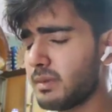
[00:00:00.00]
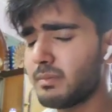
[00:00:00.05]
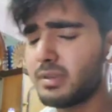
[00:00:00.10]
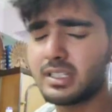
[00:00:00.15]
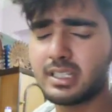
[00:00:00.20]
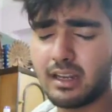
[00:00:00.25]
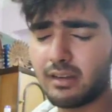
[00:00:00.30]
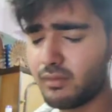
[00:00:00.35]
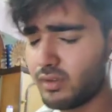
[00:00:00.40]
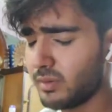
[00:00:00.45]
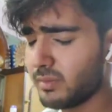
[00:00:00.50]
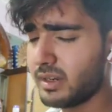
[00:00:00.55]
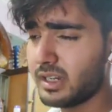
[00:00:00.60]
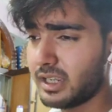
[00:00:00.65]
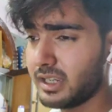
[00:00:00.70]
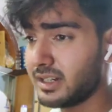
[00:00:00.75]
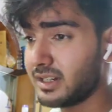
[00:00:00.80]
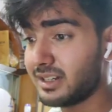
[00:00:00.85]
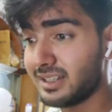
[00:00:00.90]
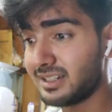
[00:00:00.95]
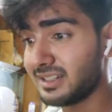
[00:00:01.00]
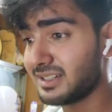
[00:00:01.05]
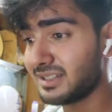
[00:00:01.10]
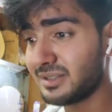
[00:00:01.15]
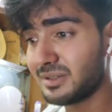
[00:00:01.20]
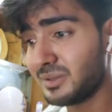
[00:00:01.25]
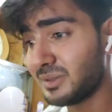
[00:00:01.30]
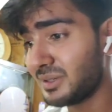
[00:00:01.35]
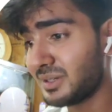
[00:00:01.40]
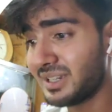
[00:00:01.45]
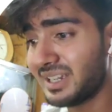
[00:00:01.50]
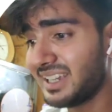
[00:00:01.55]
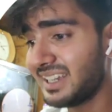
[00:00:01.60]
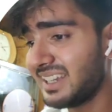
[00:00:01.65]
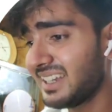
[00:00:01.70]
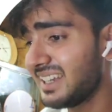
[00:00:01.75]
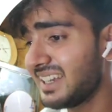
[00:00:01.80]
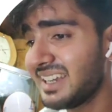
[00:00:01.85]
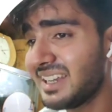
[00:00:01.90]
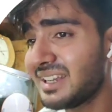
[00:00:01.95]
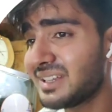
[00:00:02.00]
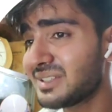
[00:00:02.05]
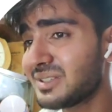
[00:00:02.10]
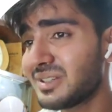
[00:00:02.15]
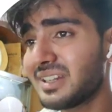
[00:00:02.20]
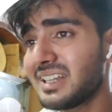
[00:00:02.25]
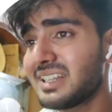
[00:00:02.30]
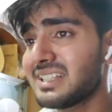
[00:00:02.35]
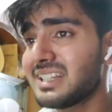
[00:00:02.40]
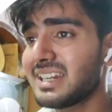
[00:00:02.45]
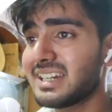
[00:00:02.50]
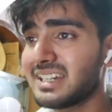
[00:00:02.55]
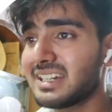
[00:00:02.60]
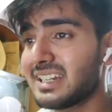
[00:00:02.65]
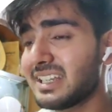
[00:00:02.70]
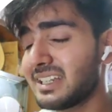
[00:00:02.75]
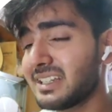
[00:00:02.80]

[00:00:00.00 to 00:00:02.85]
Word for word: beside from any other else. Okay, so there's other